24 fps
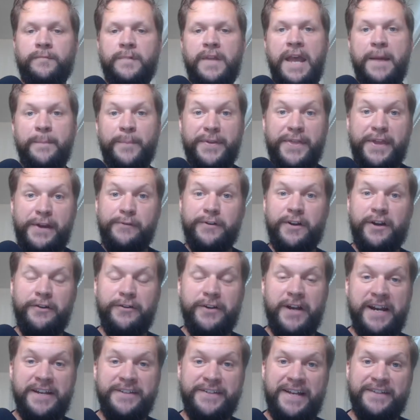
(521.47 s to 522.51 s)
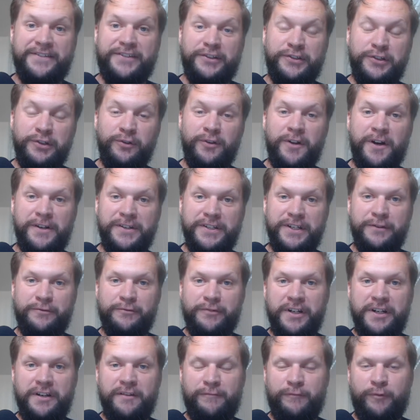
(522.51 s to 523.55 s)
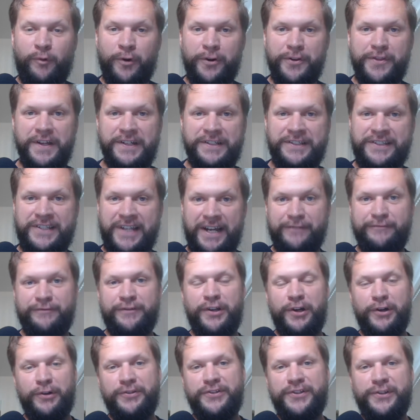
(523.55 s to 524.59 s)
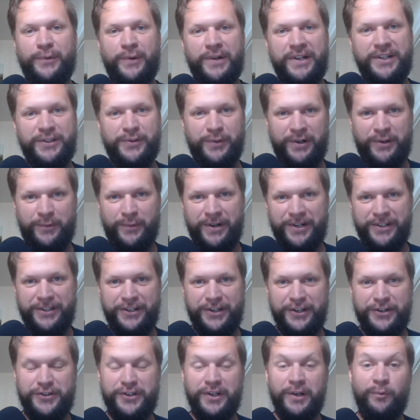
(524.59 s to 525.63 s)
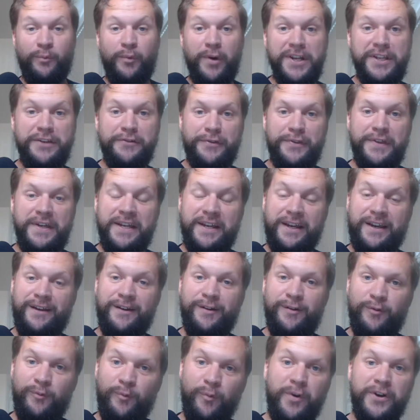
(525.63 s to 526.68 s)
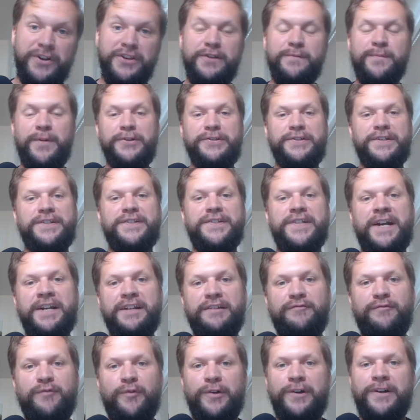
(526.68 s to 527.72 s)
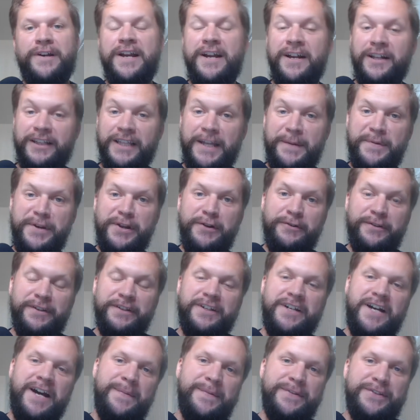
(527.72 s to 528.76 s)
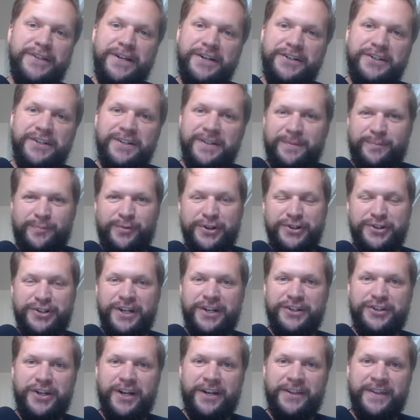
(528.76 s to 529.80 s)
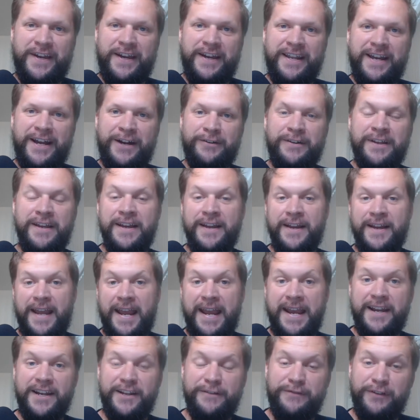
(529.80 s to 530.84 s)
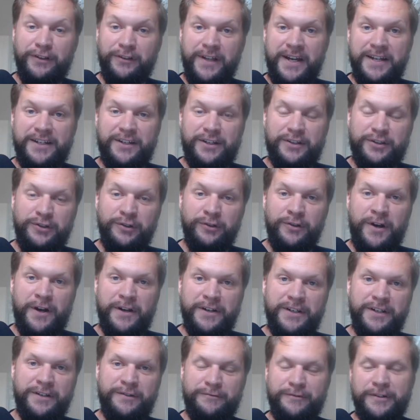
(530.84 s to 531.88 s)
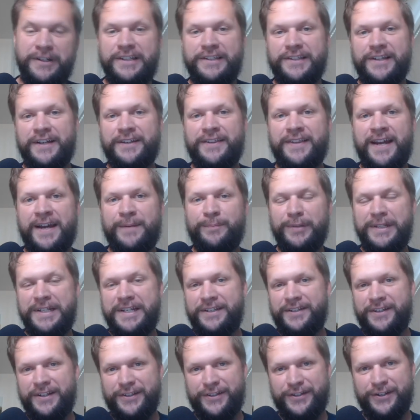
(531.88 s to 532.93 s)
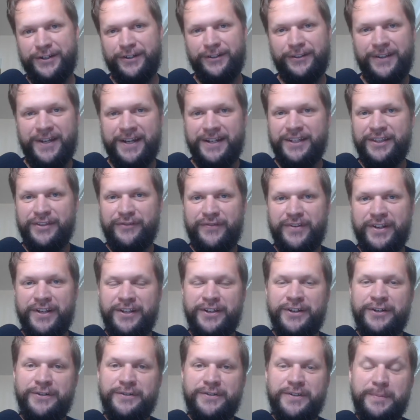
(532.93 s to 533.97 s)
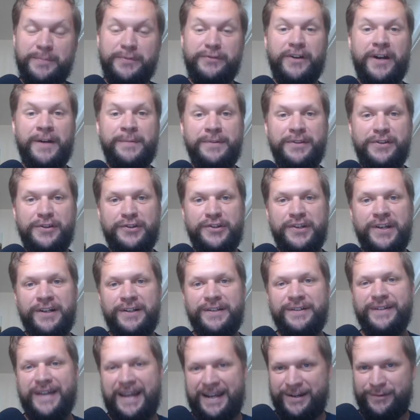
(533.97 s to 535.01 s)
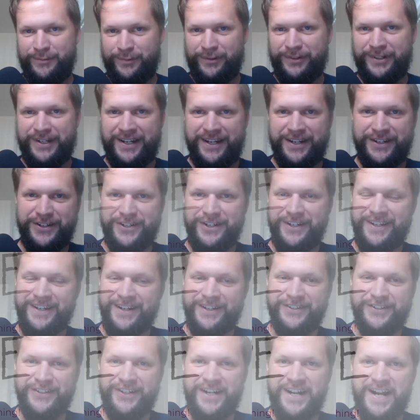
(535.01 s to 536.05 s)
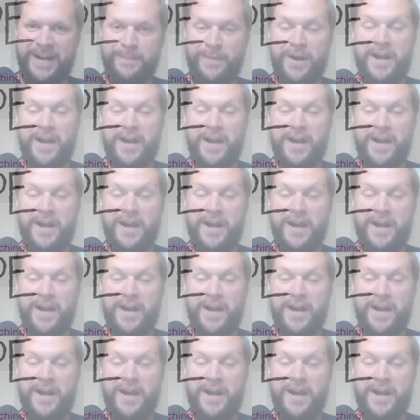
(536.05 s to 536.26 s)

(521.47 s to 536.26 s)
But there we go, guys. That's the Too Long Didn't Read for the Dev Notes 2021 edition. What do you think? What are you most excited for? Let me know in the comment section. Appreciate checking that out. And if you like Too Long Didn't Reads like that, please consider liking the video, subscribing to the channel, and we'll catch you next time.